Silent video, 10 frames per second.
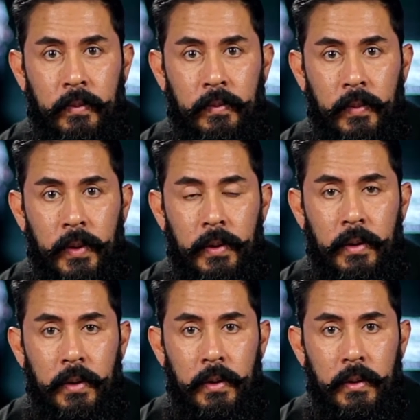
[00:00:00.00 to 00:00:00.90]

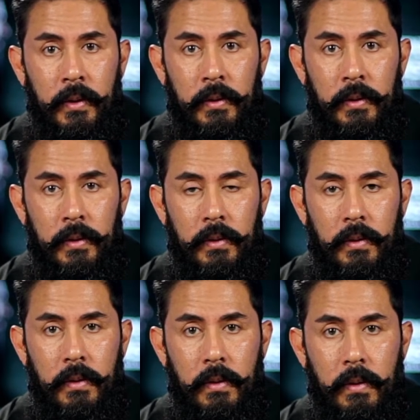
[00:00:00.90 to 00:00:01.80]

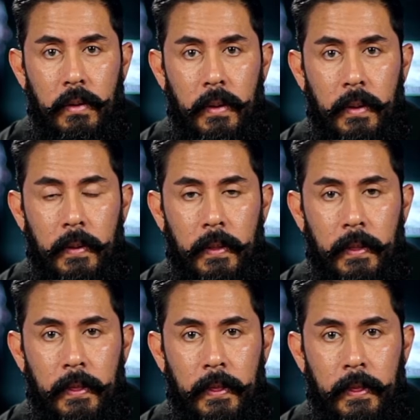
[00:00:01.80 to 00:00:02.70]

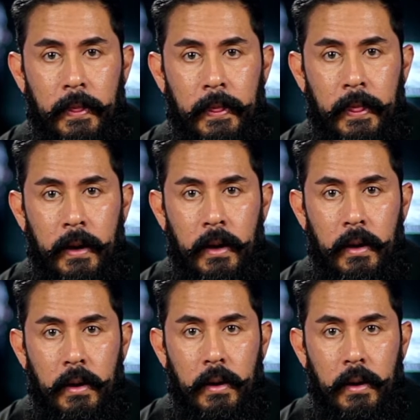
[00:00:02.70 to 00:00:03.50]
Nobody speaks.